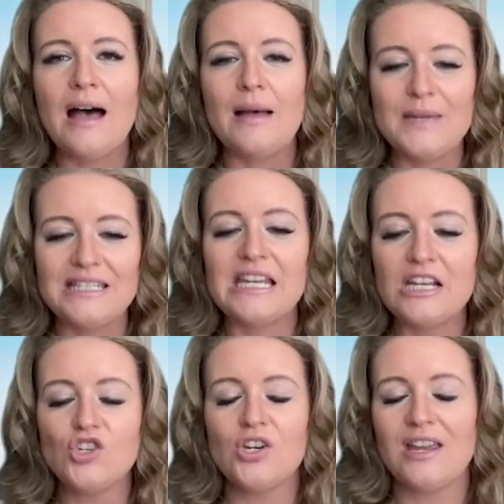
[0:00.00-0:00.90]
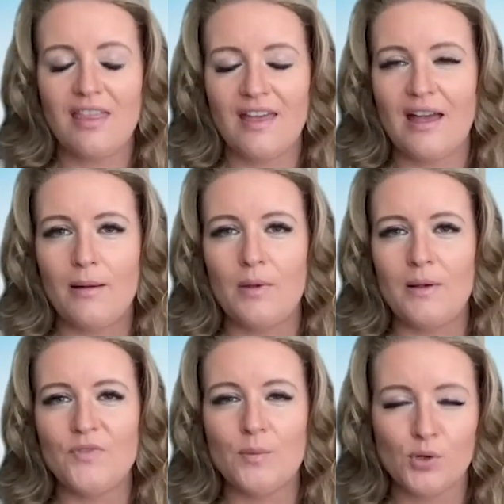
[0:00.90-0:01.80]
be teaching them
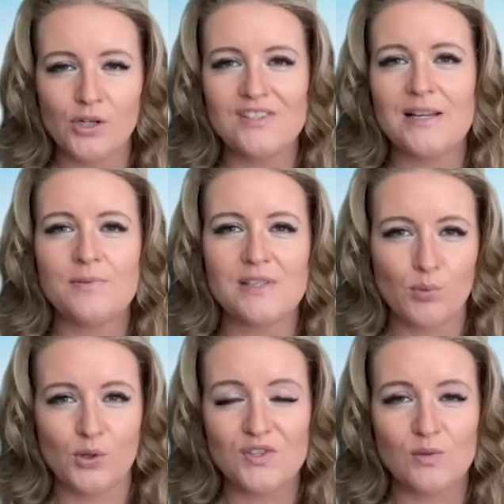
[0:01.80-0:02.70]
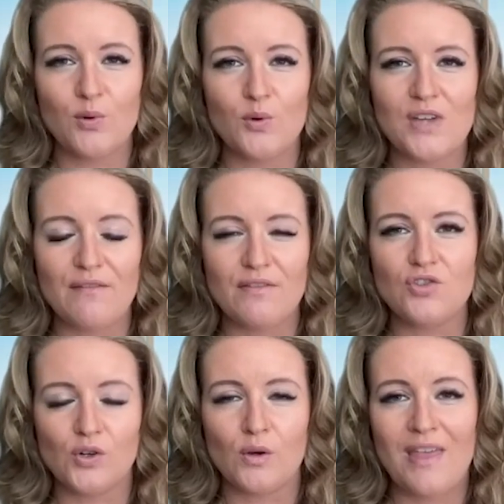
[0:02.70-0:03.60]
the precepts and principles of the
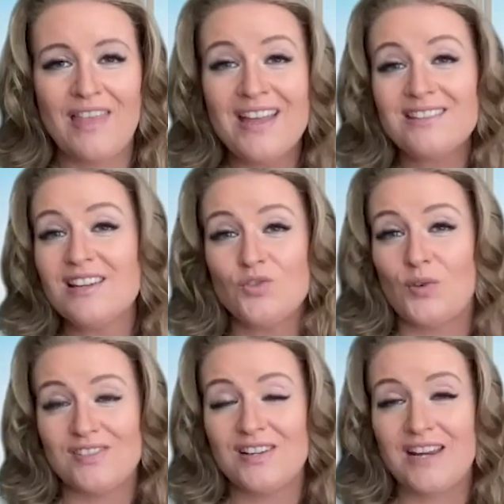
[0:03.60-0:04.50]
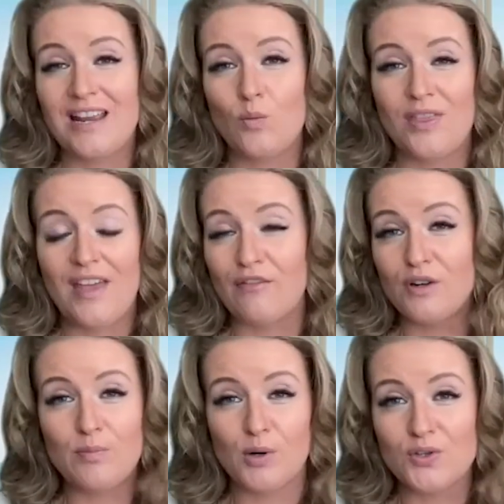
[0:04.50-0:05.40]
truth. And that does resonate with
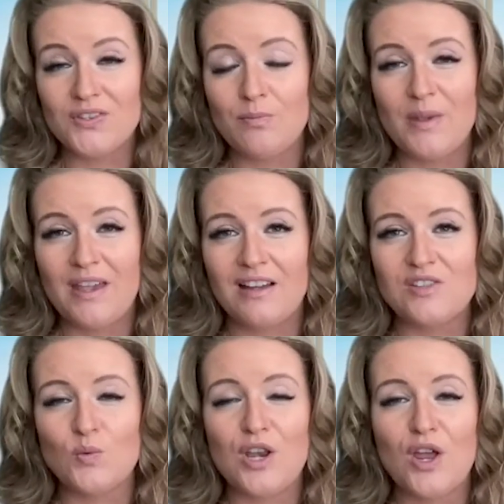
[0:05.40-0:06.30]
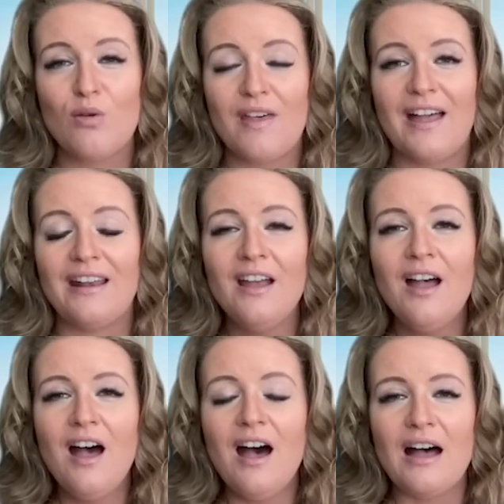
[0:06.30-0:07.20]
every person, because we know that
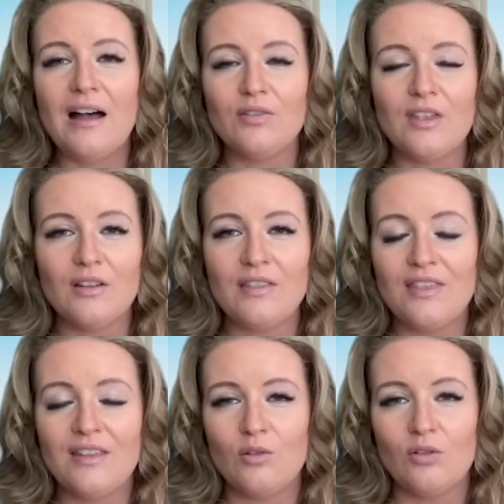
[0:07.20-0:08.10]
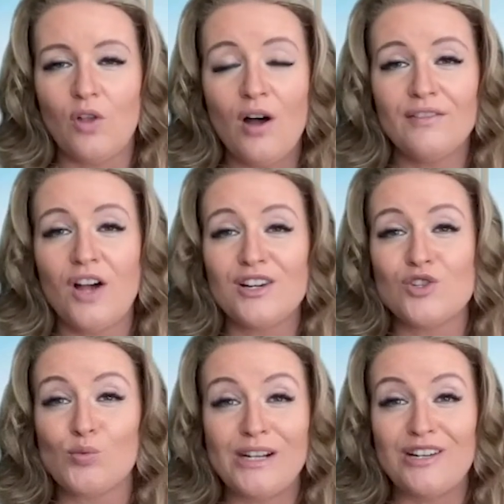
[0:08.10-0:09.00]
the law of God is
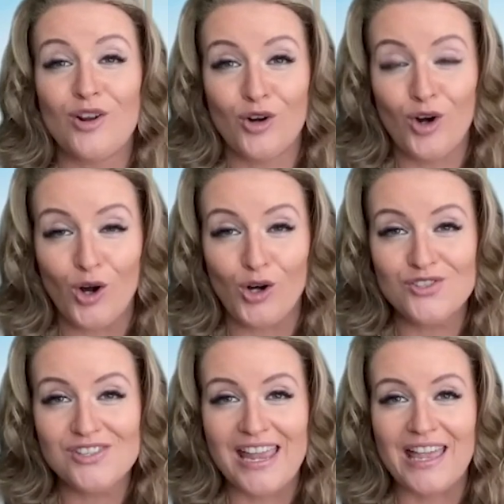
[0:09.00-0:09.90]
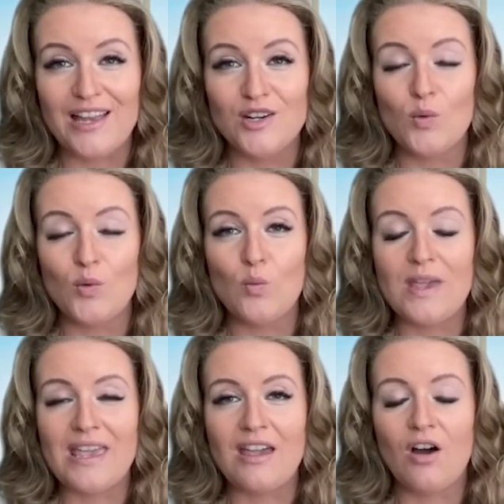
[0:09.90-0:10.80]
written on our hearts. And when
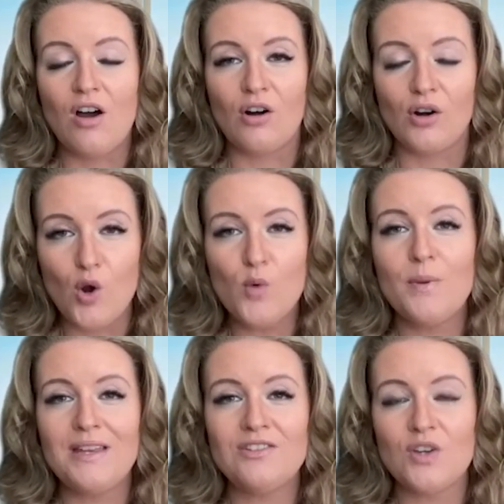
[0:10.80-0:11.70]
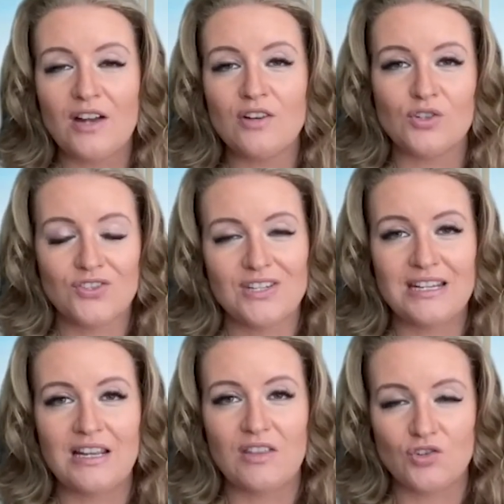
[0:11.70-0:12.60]
we are open to
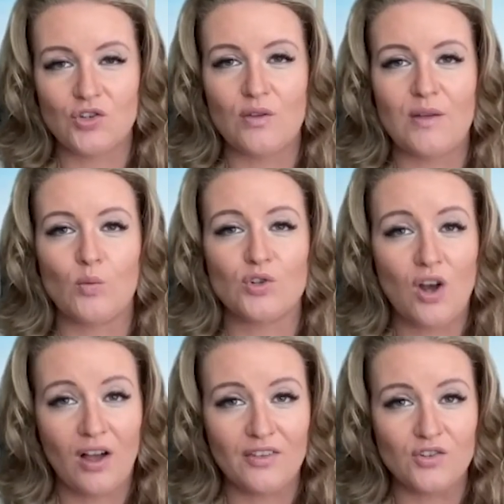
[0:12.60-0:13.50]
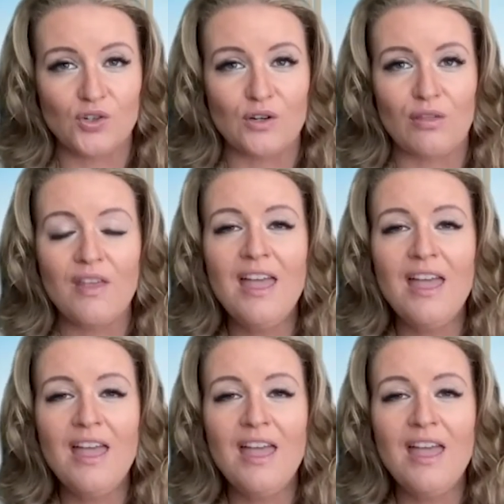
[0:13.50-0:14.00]
understanding the truth and we're taught the truth,